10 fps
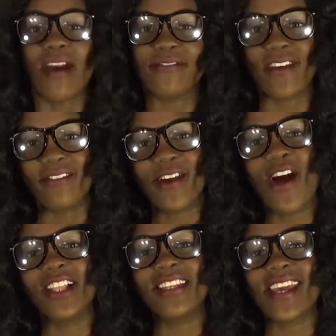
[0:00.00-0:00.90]
My favorite
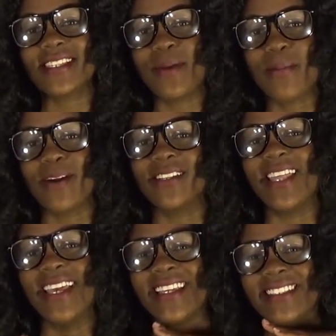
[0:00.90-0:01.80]
holiday is my
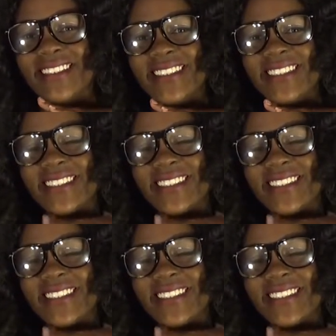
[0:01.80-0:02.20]
birthday.